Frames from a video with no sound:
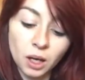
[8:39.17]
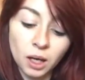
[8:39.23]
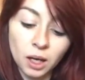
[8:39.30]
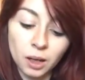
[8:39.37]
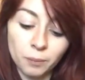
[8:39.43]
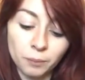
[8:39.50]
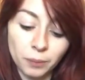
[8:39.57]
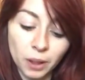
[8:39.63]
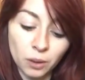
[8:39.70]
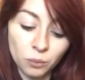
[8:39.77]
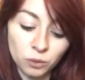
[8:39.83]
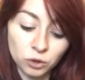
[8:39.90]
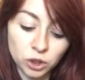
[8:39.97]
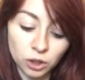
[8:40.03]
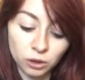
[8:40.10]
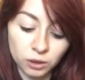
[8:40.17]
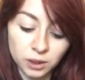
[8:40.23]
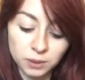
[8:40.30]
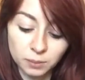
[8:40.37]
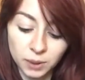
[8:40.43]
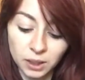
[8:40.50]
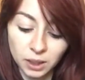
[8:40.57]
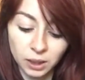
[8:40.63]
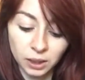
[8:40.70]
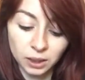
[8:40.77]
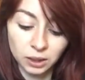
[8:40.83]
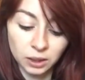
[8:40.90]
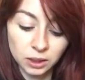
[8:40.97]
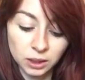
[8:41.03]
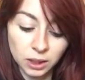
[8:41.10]
But I will show you this beanie
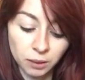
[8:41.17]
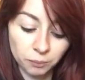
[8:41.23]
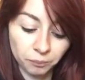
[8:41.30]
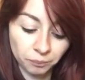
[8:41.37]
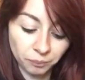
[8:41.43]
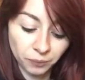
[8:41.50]
in this clip.